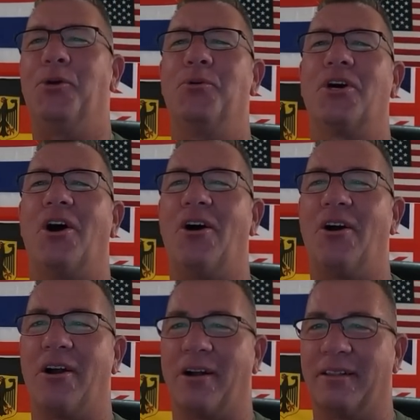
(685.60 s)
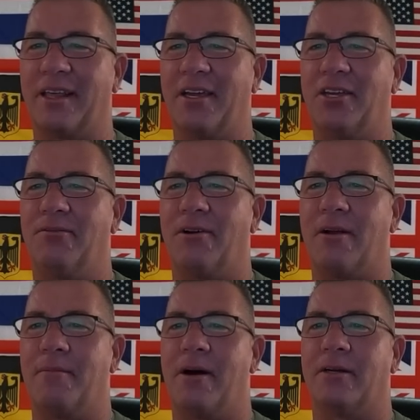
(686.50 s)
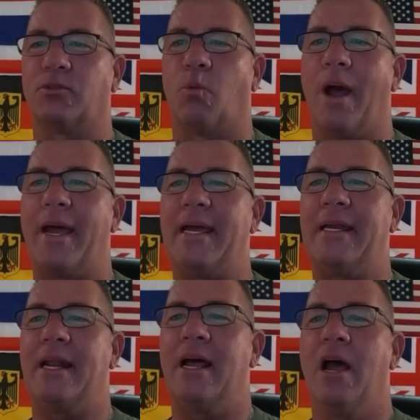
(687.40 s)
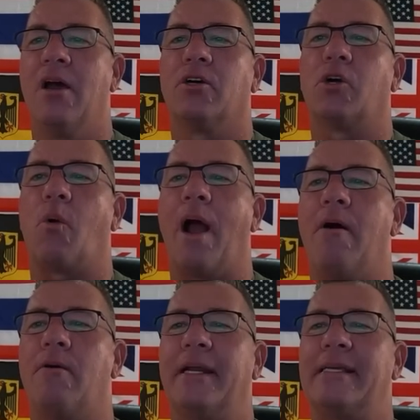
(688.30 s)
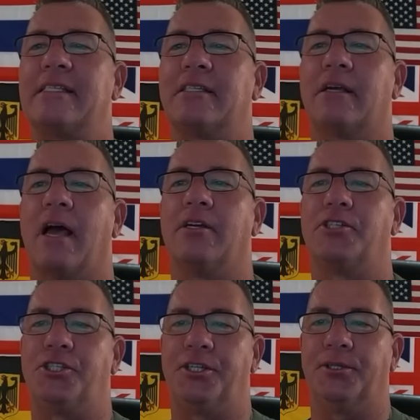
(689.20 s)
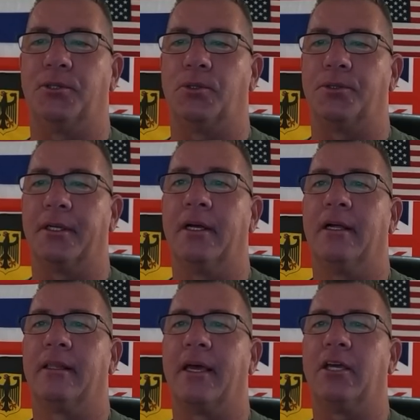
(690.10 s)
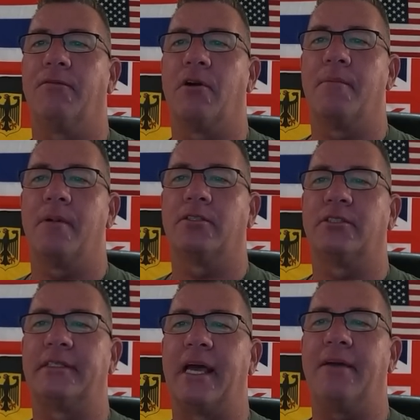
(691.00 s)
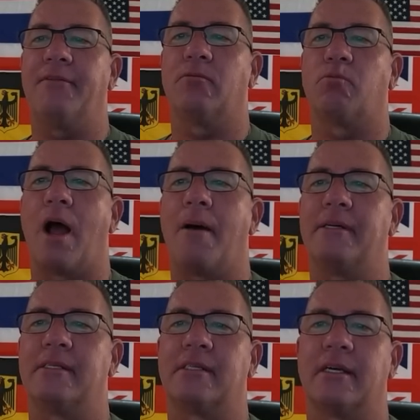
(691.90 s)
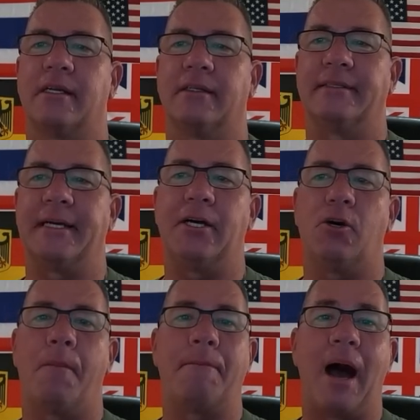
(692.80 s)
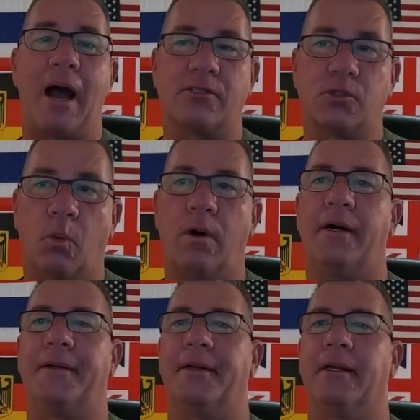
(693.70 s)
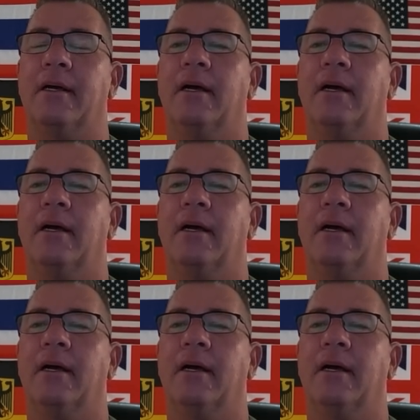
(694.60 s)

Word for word: Hugh Carr, thank you very much. Wayne Crownis Shield, thank you very much. David Robinson, Dale Box One,